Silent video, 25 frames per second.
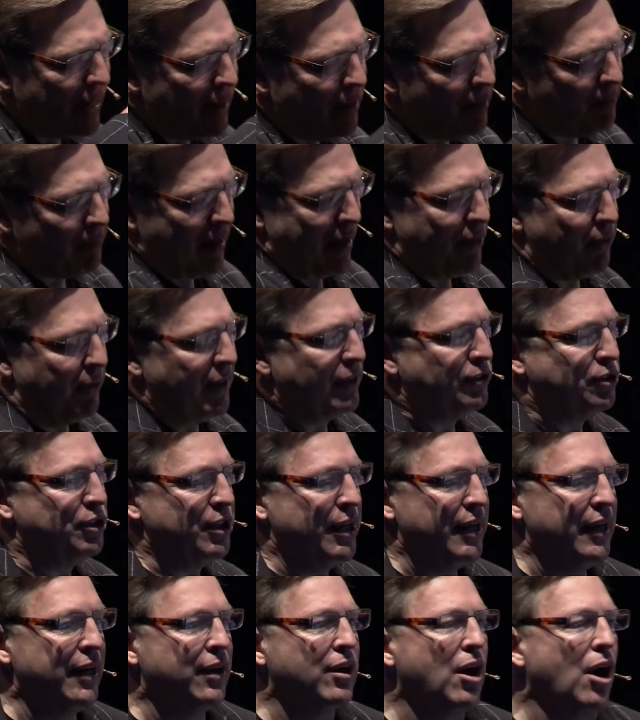By the way,
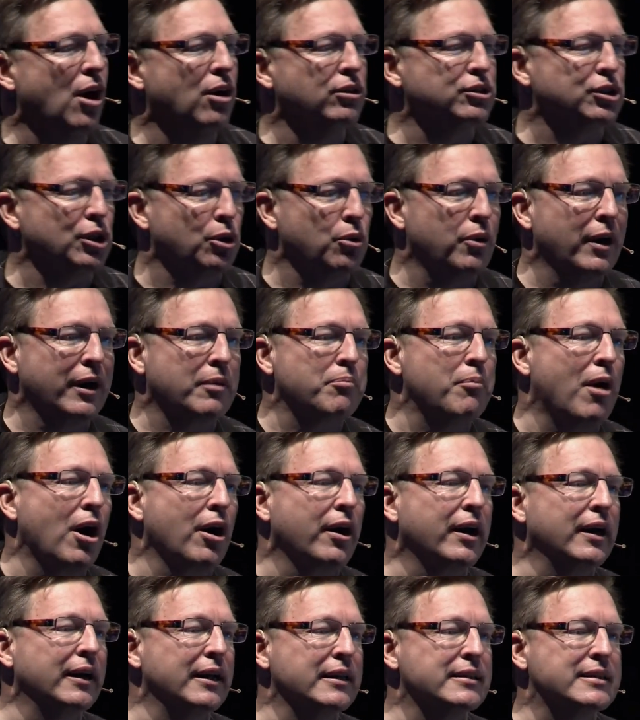G E calls it quick
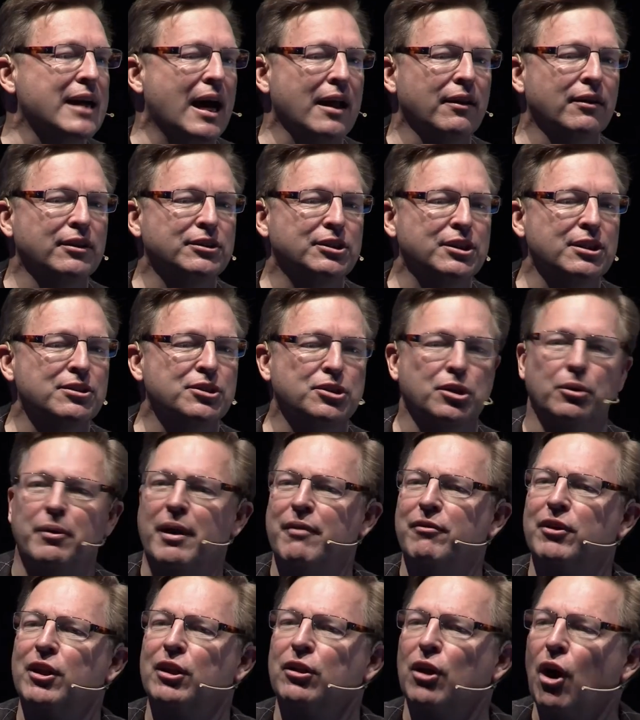market intelligence, so
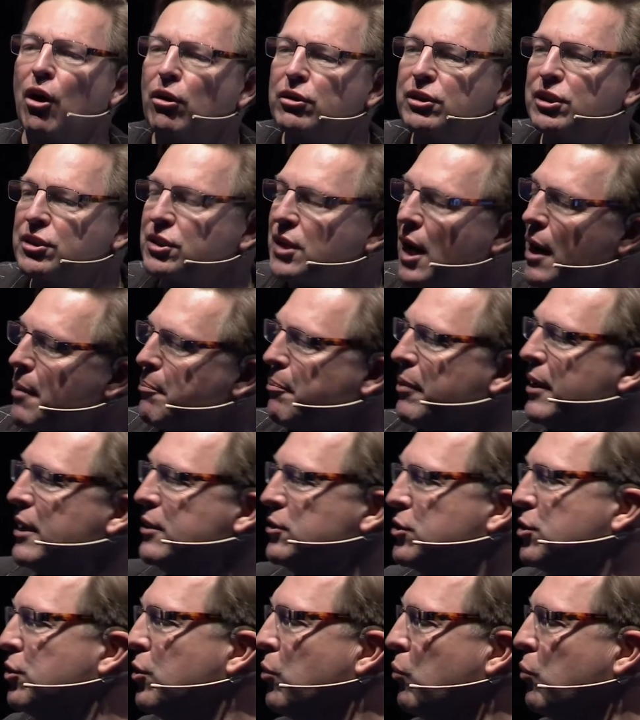even the largest companies in the